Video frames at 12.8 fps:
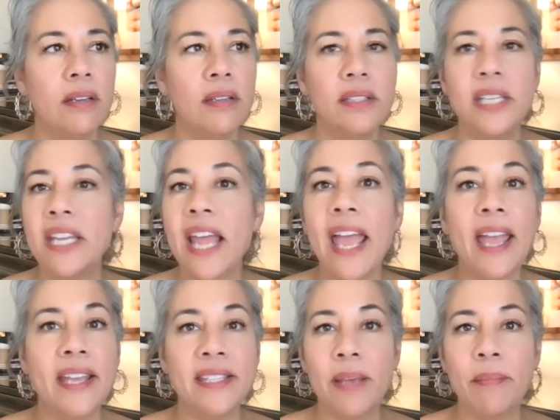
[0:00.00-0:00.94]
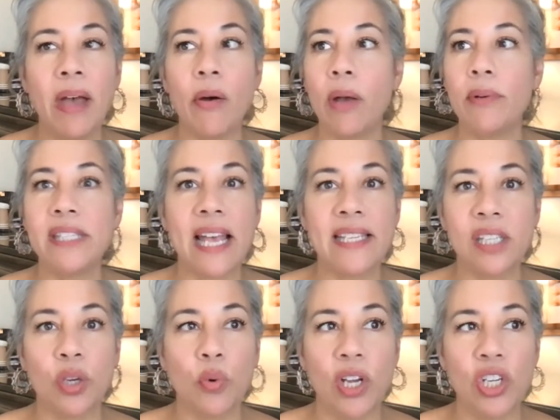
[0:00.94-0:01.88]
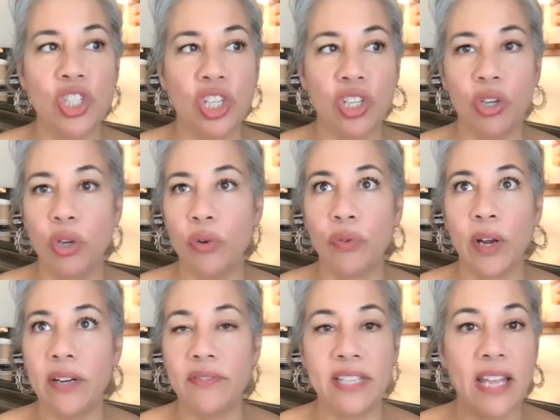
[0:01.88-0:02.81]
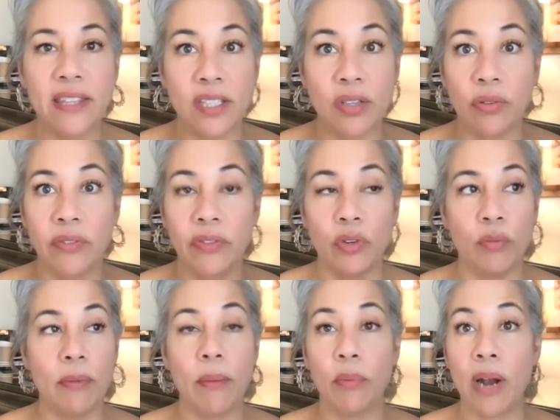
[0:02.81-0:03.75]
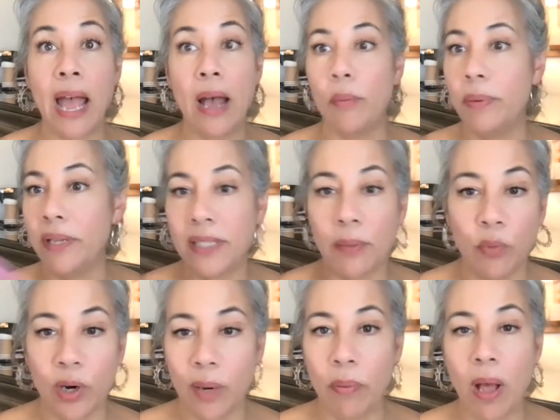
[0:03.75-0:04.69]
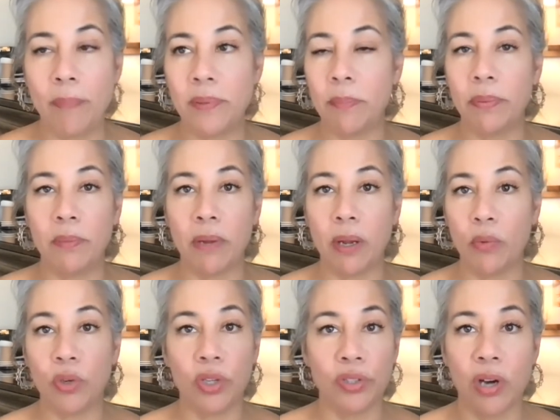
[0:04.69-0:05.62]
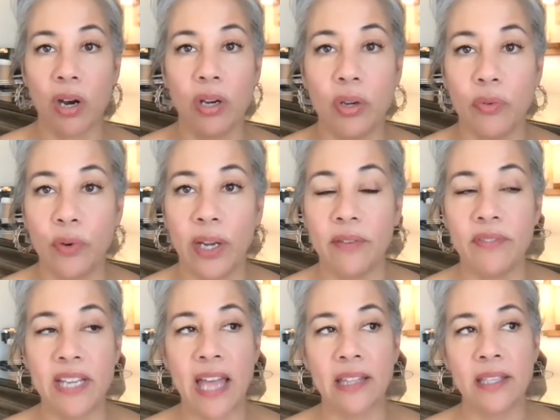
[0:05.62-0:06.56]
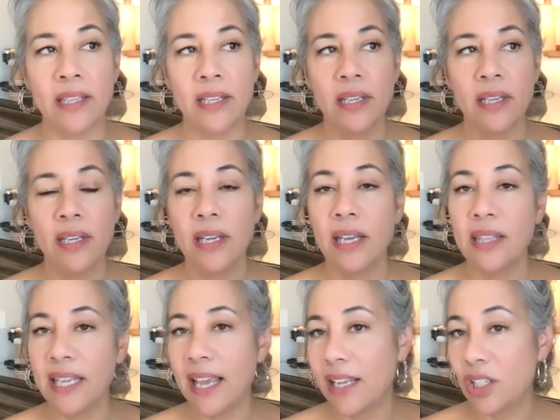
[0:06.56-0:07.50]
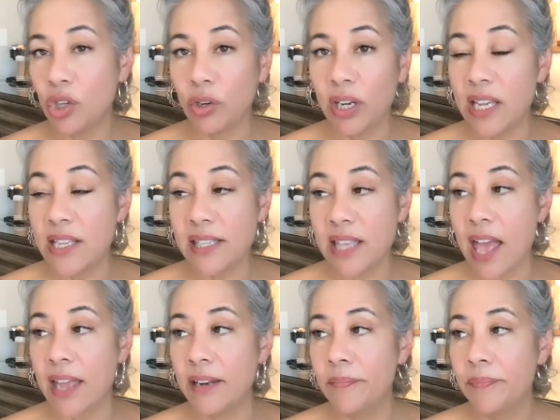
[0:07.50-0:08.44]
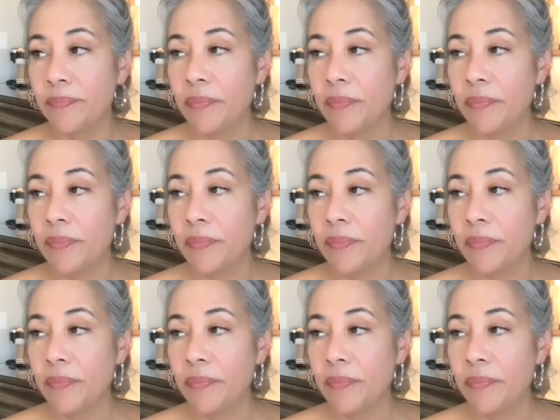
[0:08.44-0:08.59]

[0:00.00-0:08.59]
Today, somehow I was asked the question, Are you afraid of death? I don't even remember how, but somewhere it popped up in my world, Are you afraid of death? And the answer is that